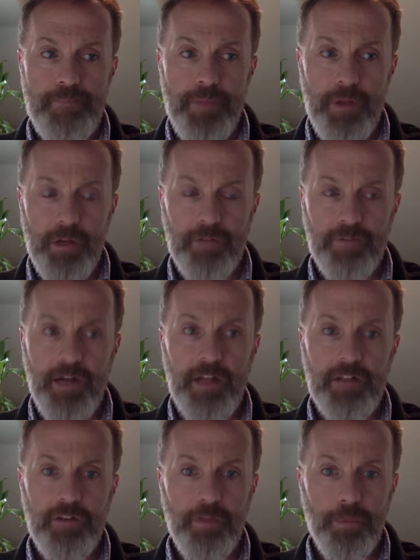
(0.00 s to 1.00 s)

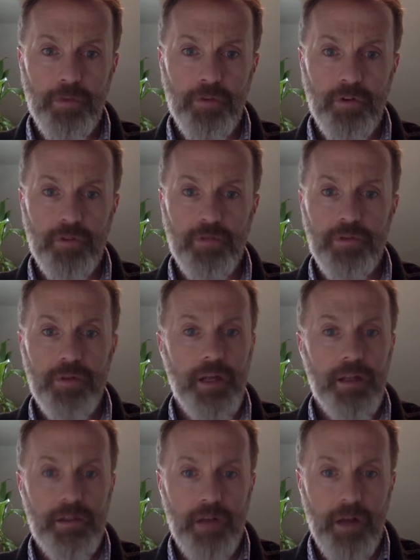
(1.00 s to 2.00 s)
the preserve,
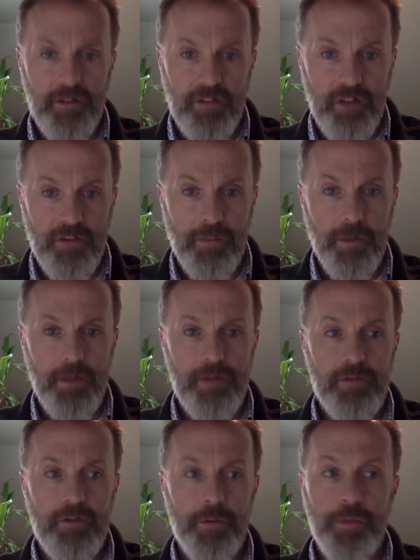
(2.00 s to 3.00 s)
ostensibly
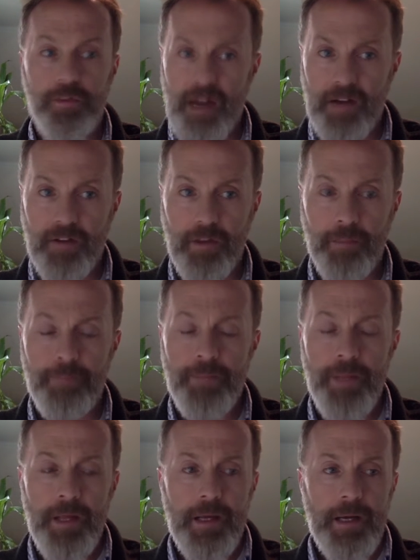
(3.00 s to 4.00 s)
to protect them.
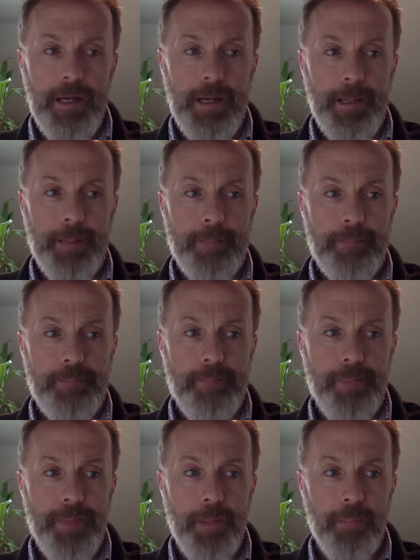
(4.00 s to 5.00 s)

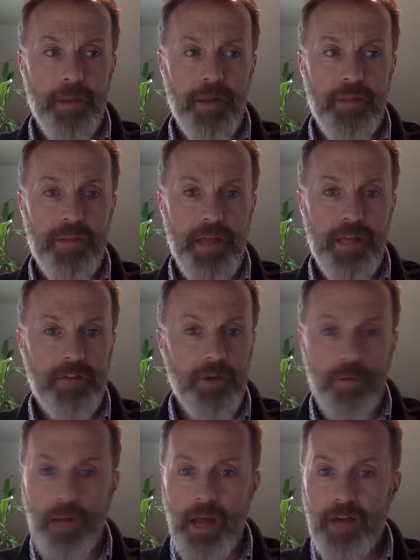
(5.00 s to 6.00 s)
But they
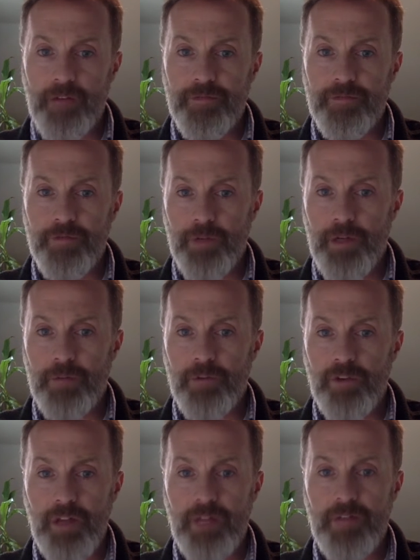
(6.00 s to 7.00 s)
don't have freedom to
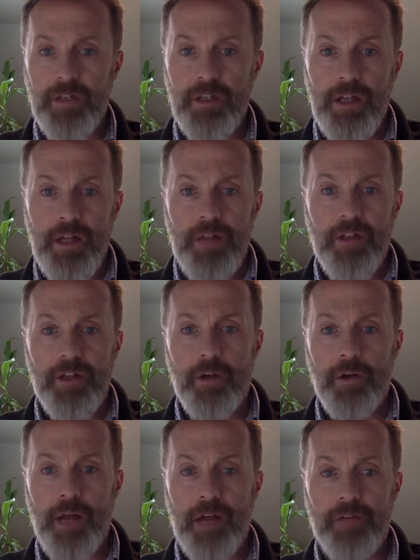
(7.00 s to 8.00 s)
leave it. They
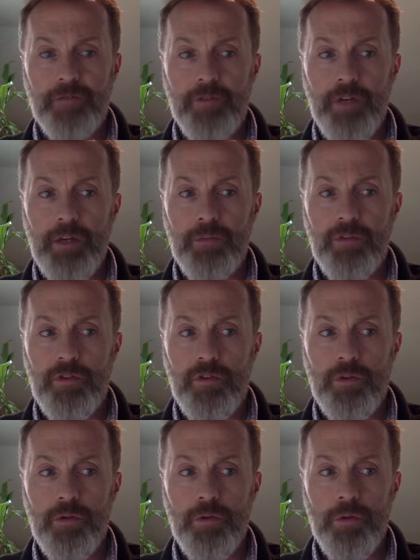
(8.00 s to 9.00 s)
don't have freedom
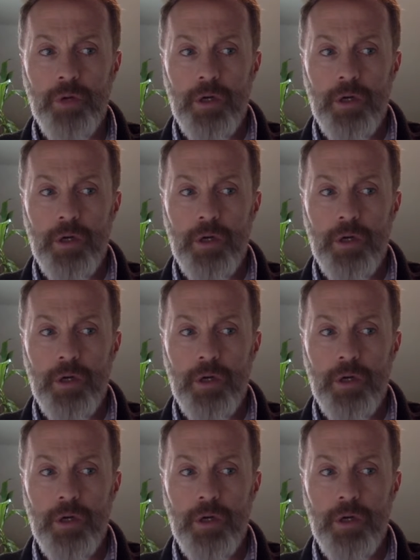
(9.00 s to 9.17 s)
to